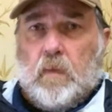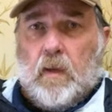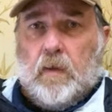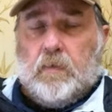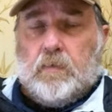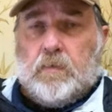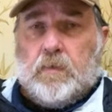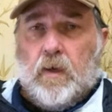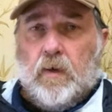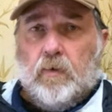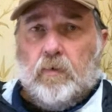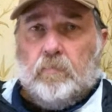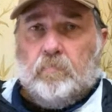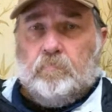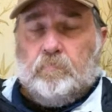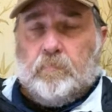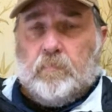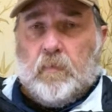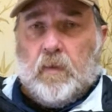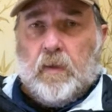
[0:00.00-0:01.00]
So
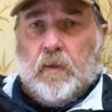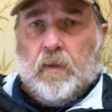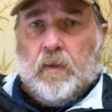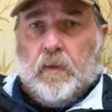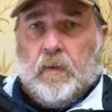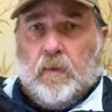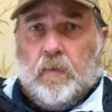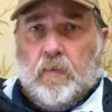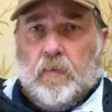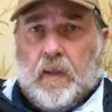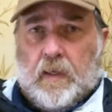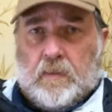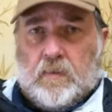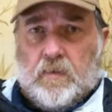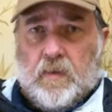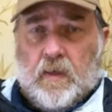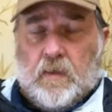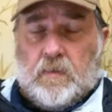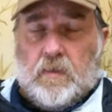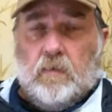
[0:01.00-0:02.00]
that's
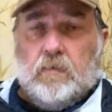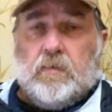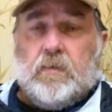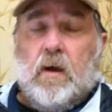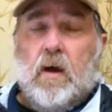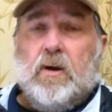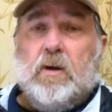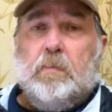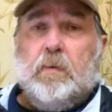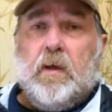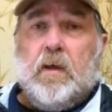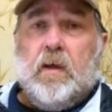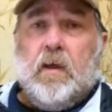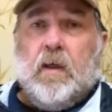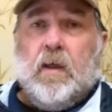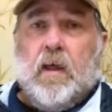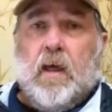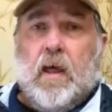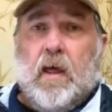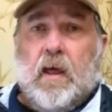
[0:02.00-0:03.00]
there. So it's going to be
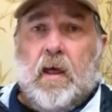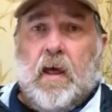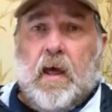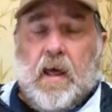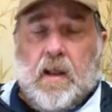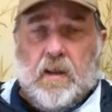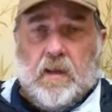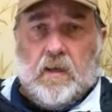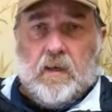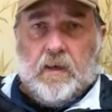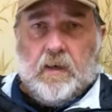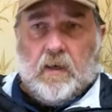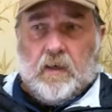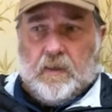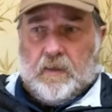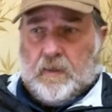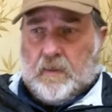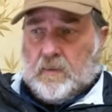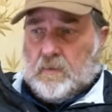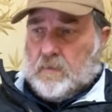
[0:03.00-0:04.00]
Headingley at
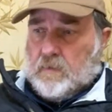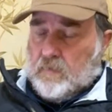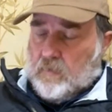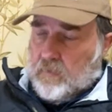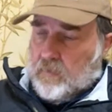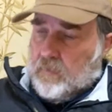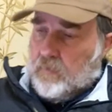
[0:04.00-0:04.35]
Leeds,